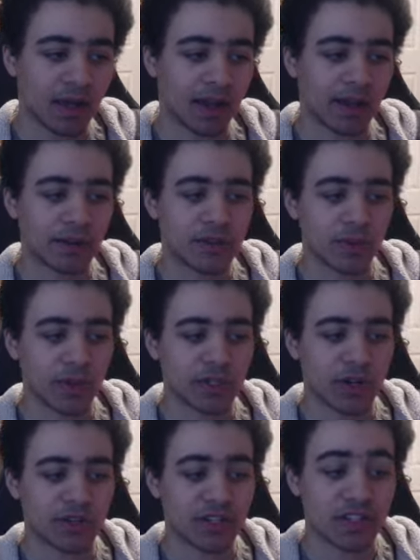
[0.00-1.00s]
Energy
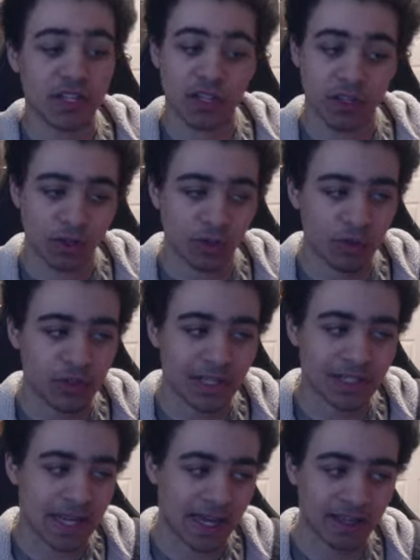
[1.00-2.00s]
recharge is huge.
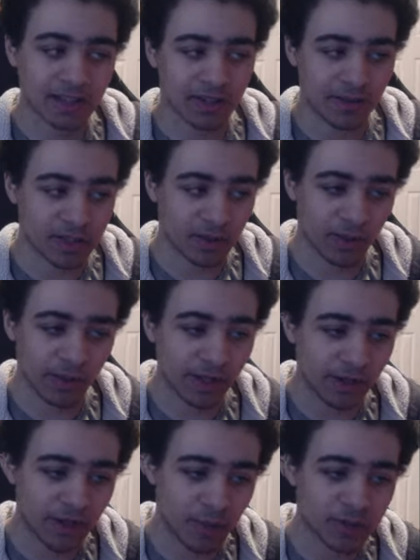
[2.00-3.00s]
Attack is obviously where you get
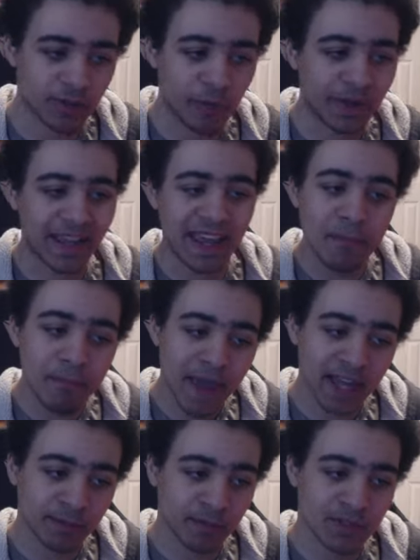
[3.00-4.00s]
your damage from, and
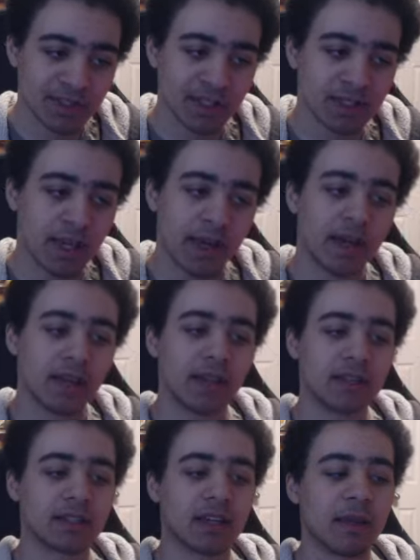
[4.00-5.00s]
impact percent
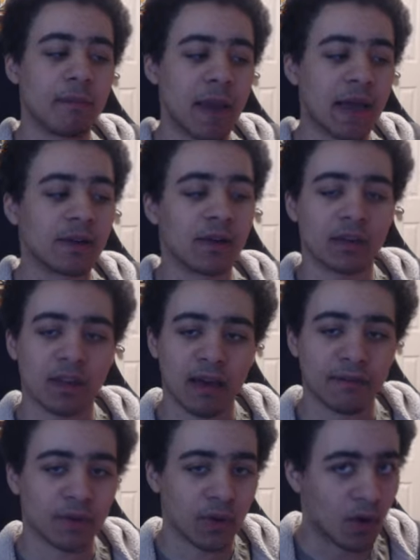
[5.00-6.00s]
is going to matter a
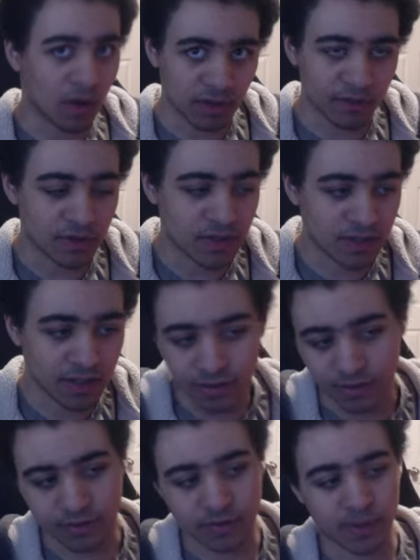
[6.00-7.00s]
lot for all of your
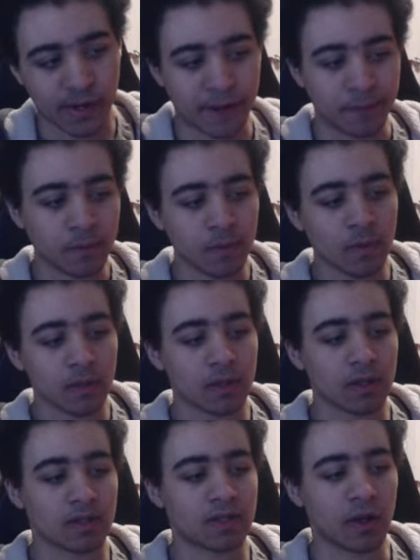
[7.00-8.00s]
stunners, right?
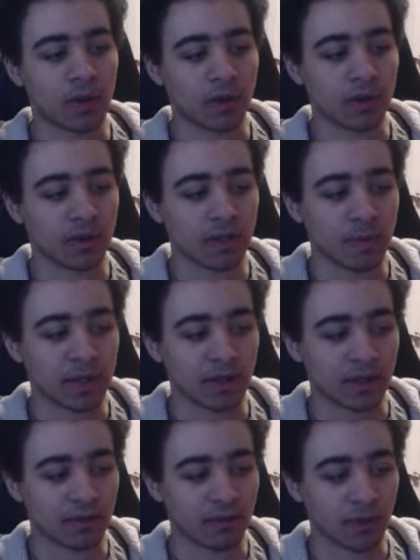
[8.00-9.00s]
So you're going to be
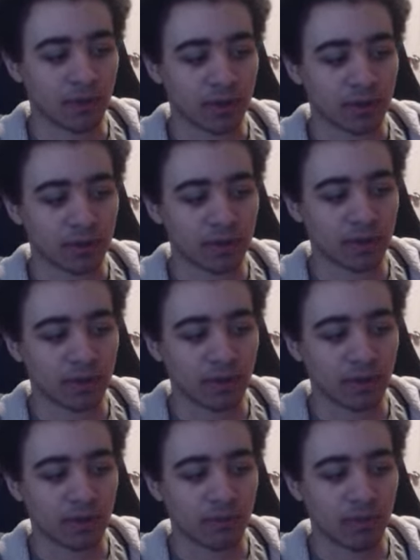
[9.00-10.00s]
looking for
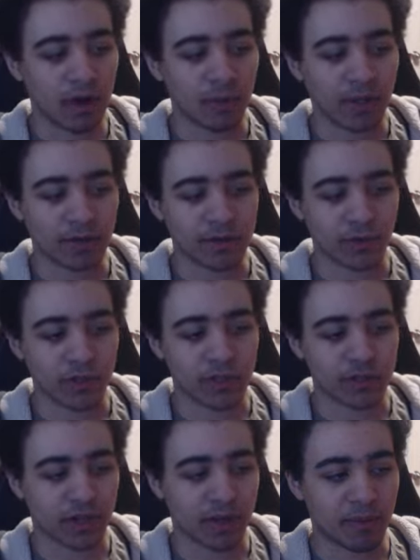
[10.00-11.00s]
probably energy
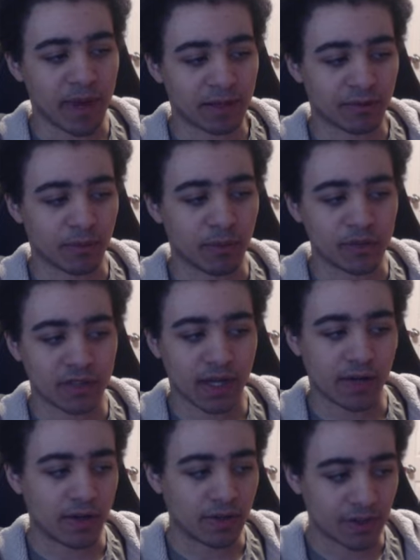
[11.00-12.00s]
recharge or impact for most
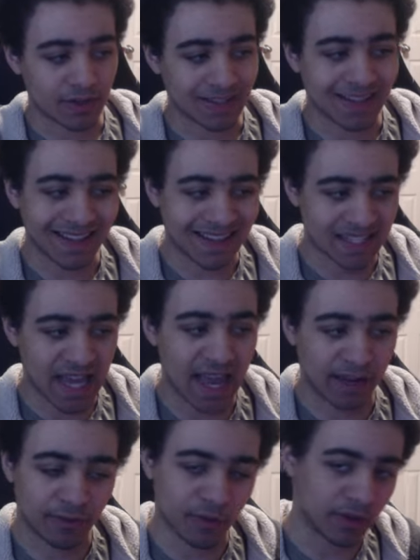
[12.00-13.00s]
characters, and then
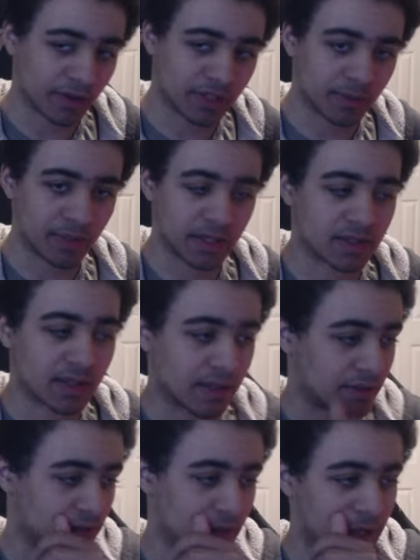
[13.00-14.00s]
attack for all your DPS
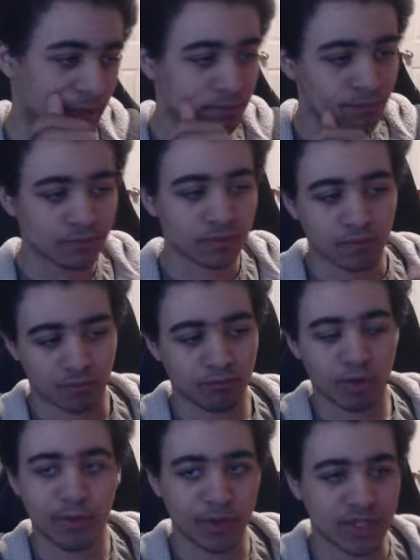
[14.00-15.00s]
characters, right?
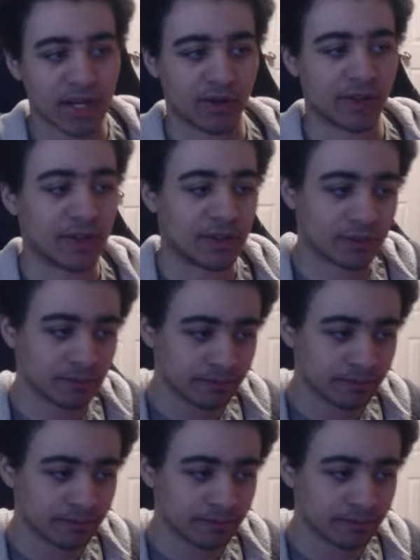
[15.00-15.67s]
Pretty much how it goes.